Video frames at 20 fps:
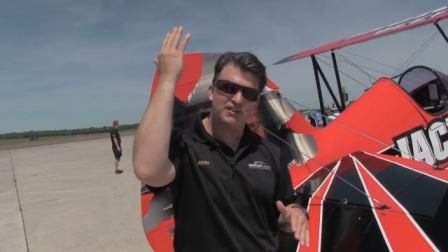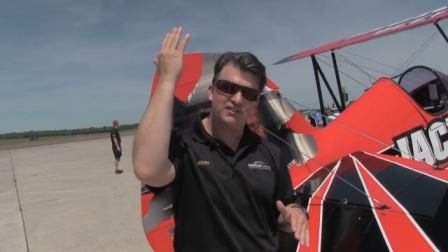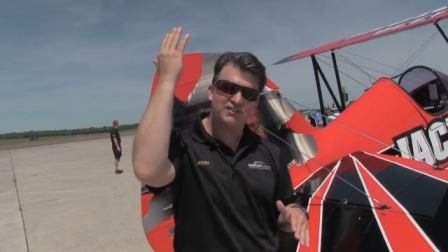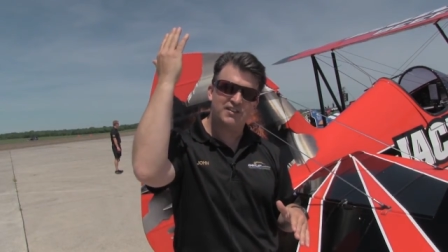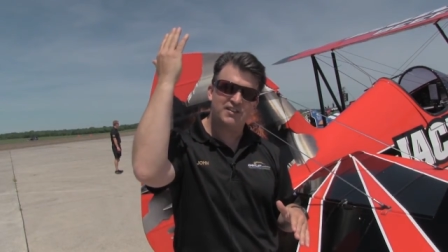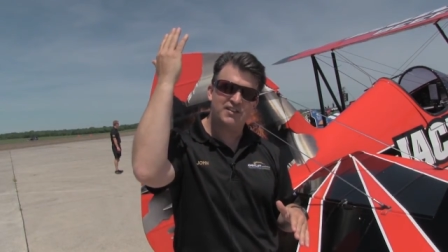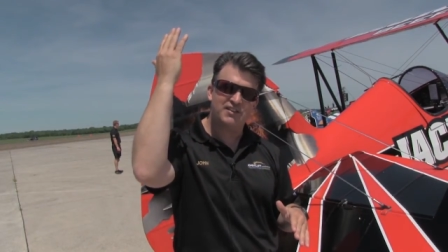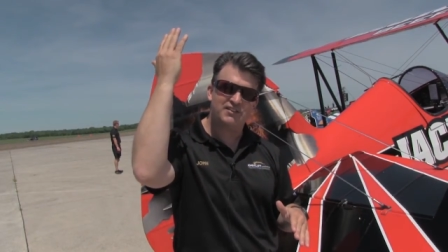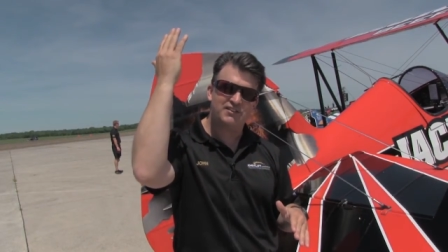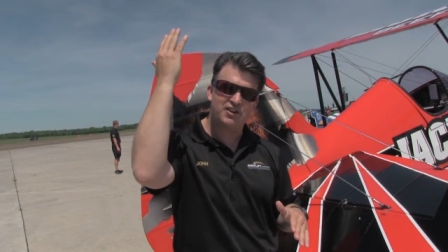to
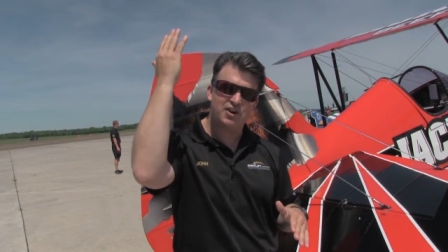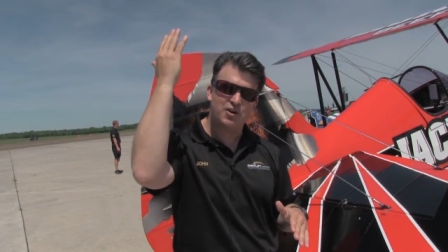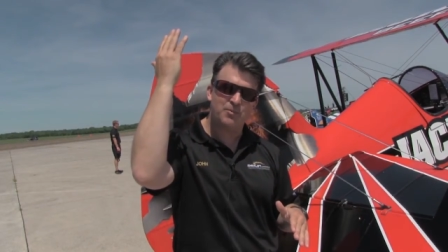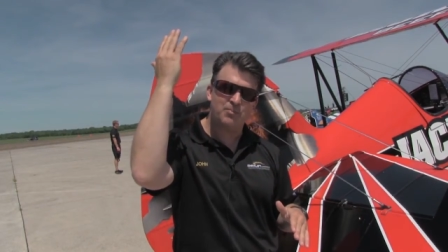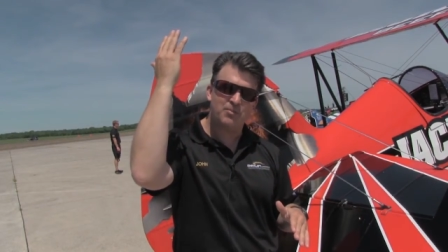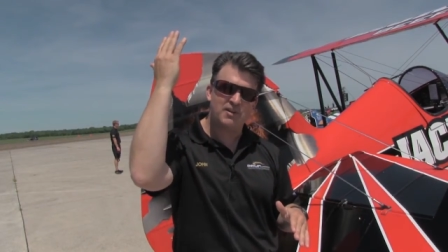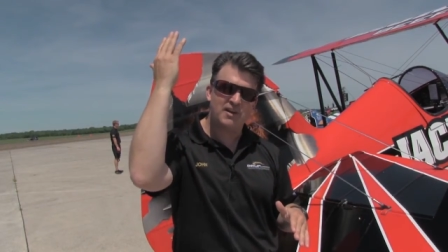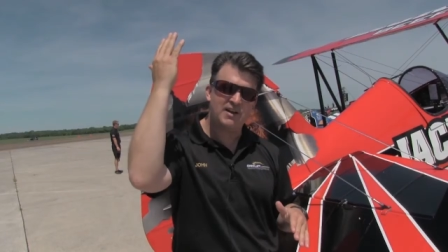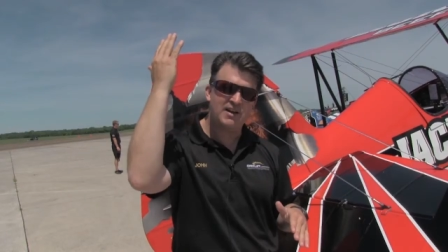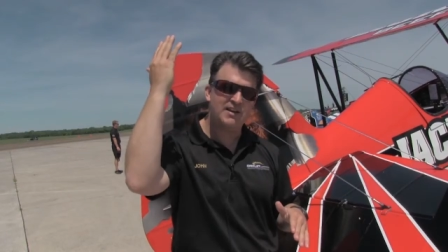see this
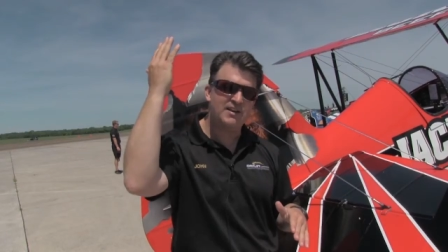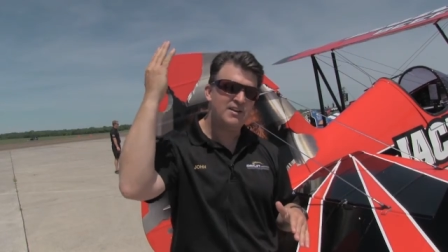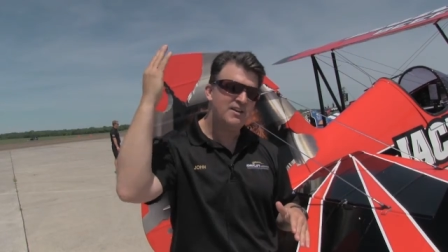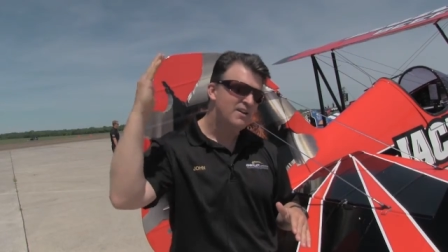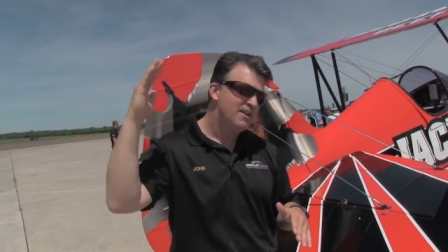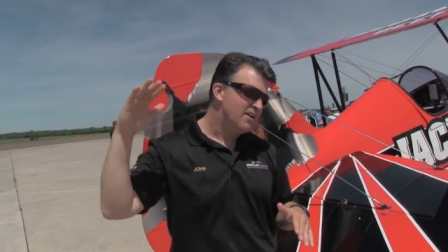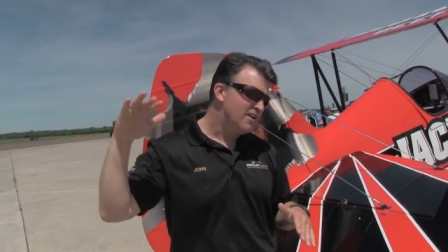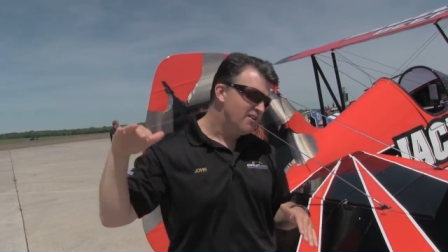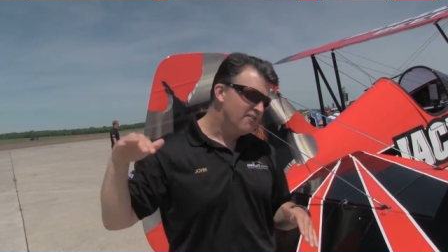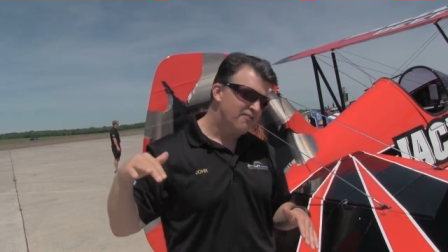airplane
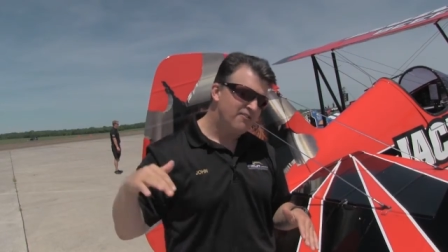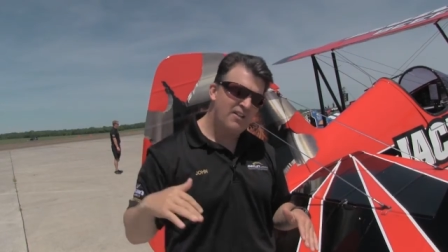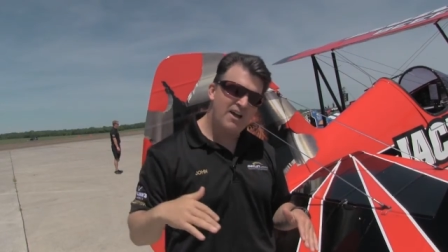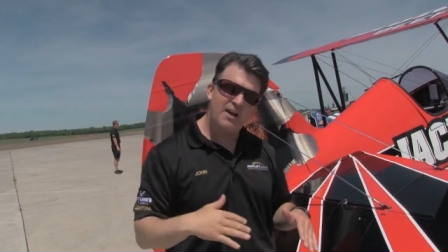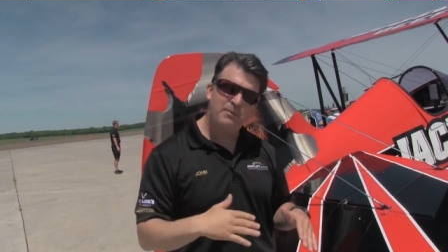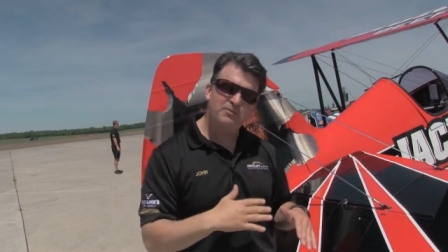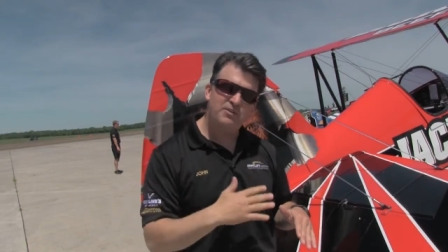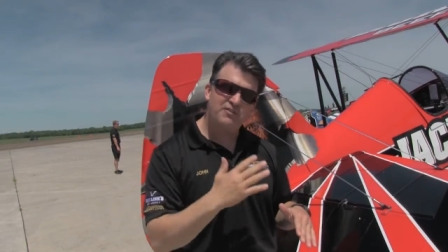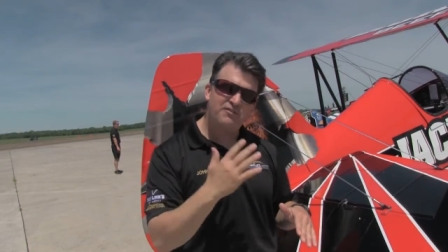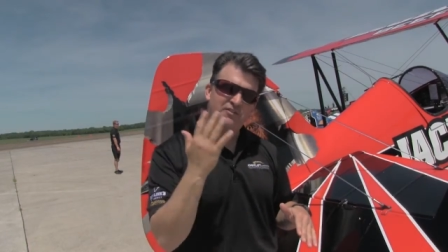
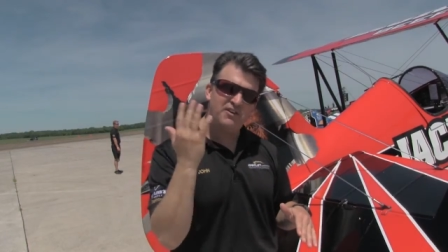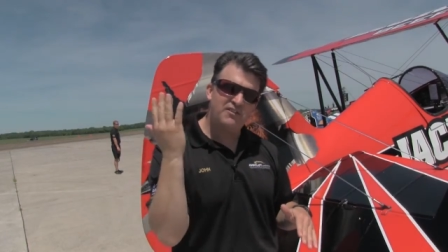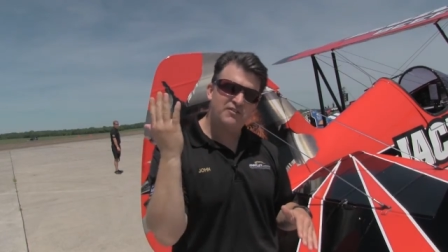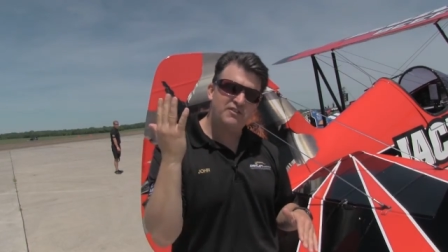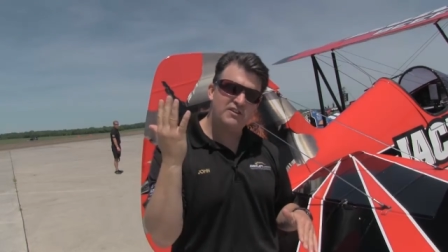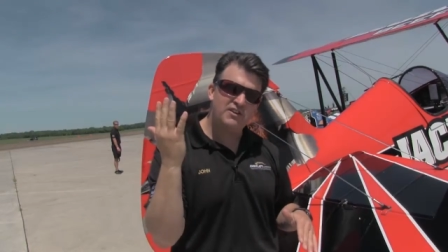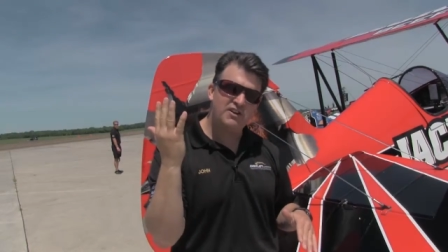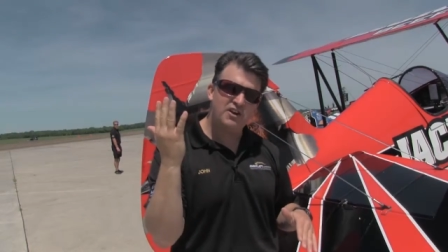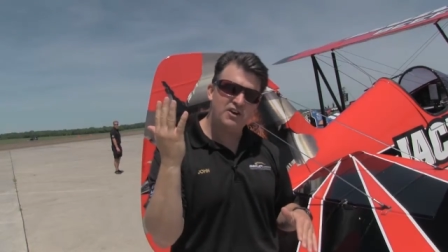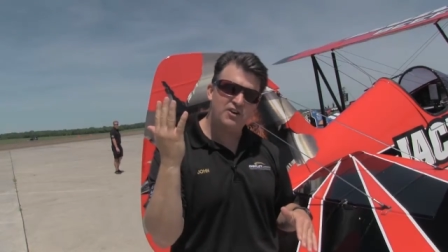fly up to
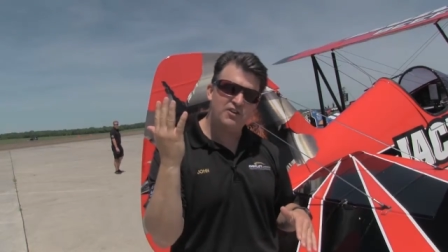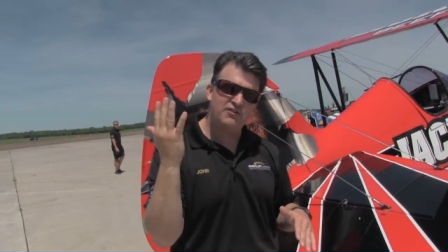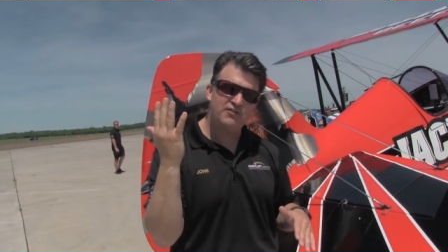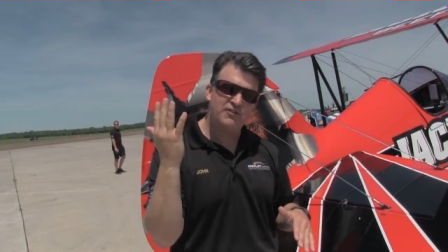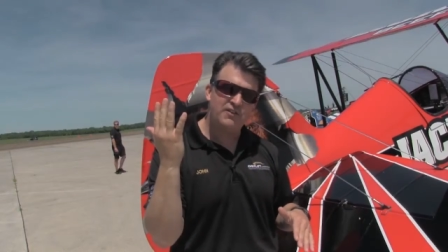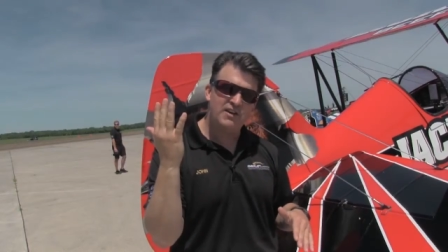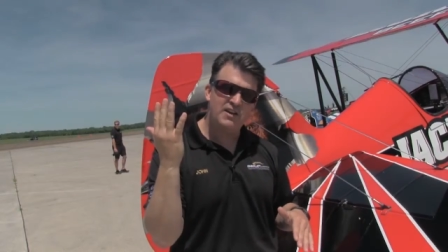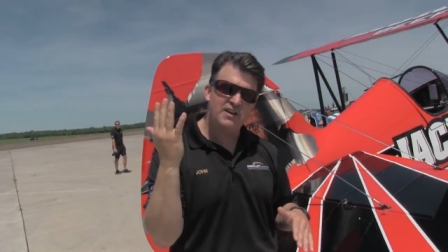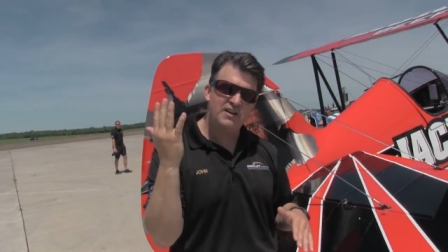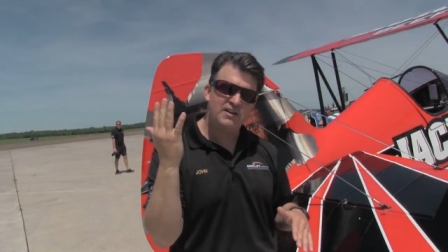1500
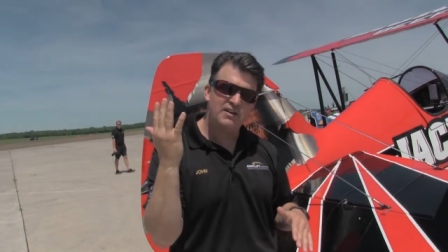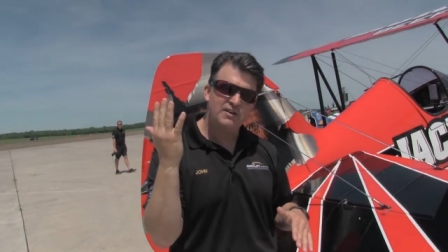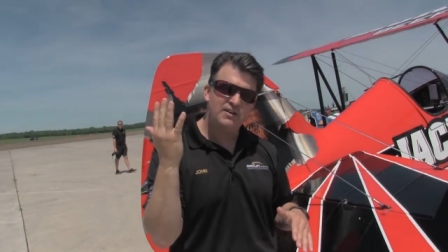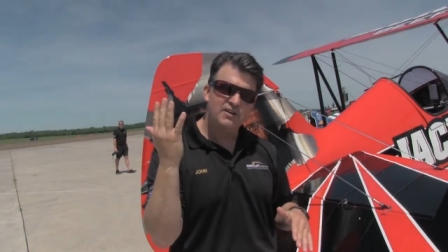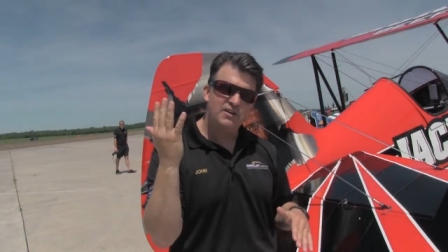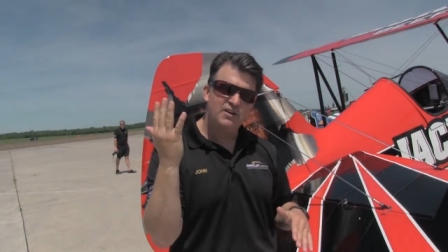feet,